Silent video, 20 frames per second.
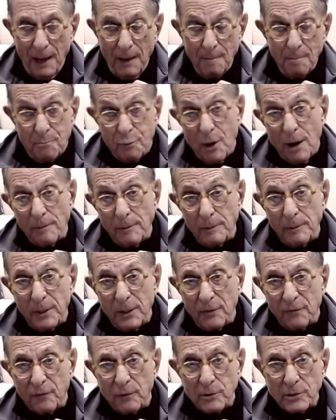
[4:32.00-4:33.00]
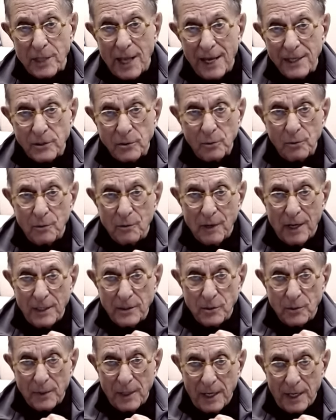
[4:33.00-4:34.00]
and probably the first high school
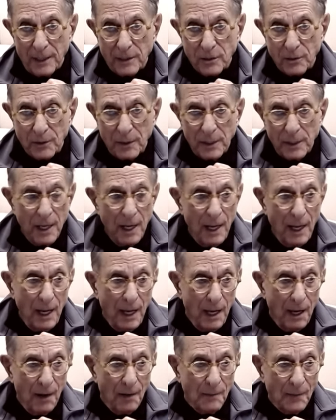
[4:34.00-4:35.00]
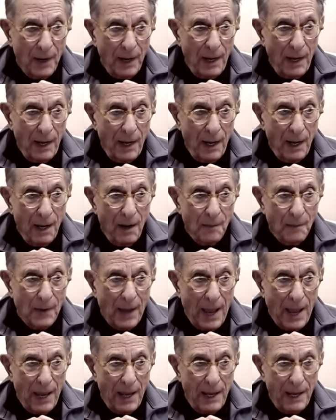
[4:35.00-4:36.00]
graduate actually. Um, um,
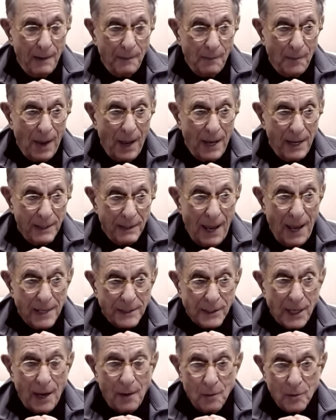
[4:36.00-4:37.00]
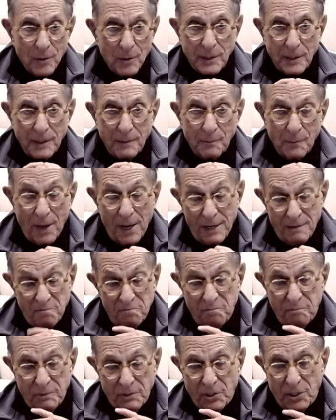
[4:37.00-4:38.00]
in my as I was in my
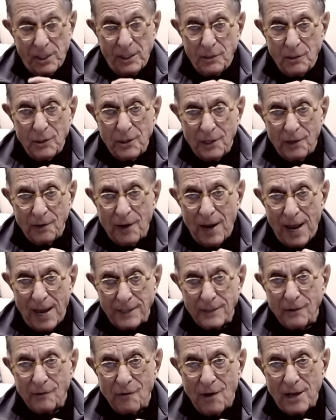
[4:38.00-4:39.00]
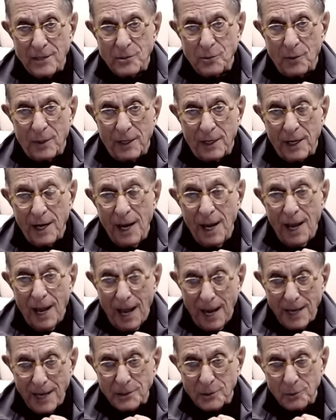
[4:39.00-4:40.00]
senior year, I hadn't graduated
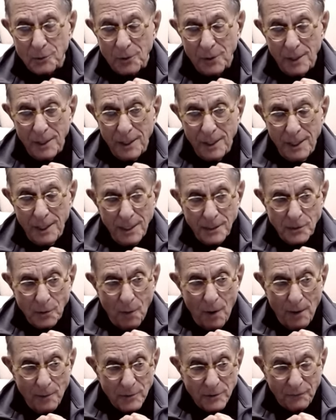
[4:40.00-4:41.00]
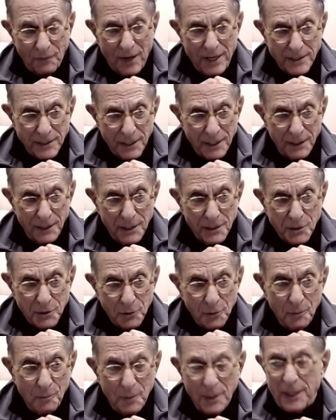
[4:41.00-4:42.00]
high school, so I was facing these
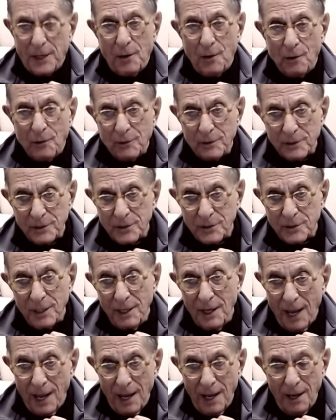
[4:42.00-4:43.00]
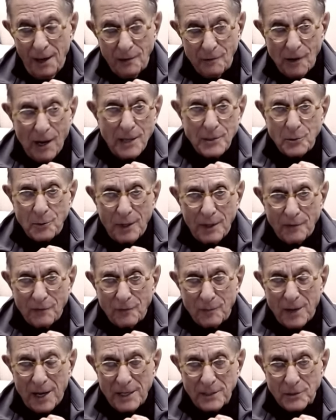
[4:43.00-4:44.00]
two big hurdles uh, graduating
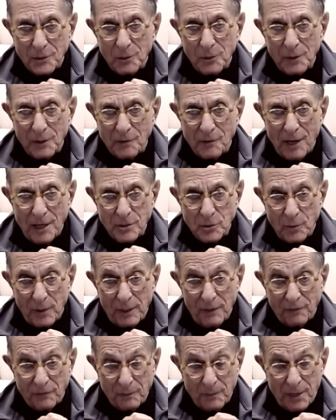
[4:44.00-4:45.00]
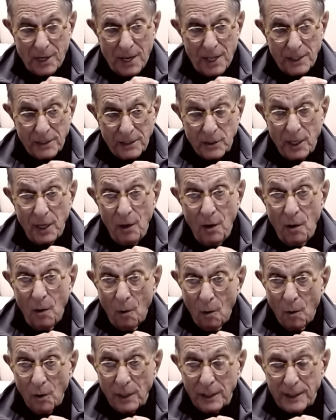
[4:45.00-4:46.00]
from high school and graduating from college,
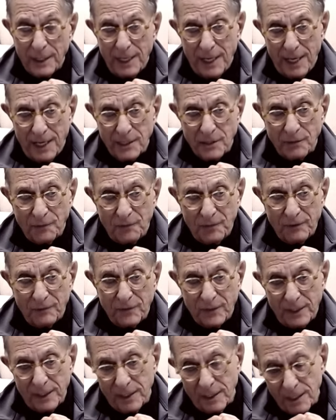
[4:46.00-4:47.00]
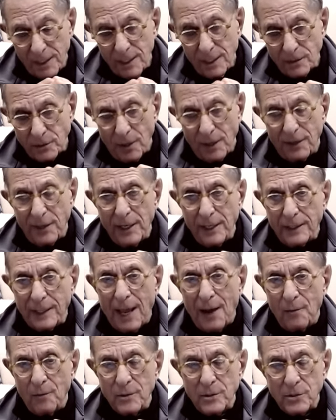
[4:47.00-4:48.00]
all at the age of 15. I think
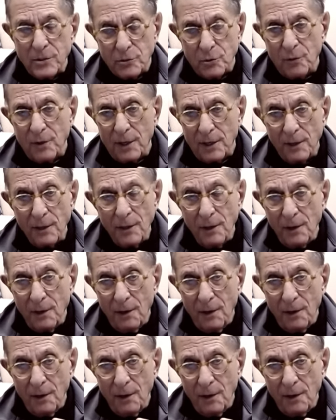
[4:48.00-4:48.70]
that was sort of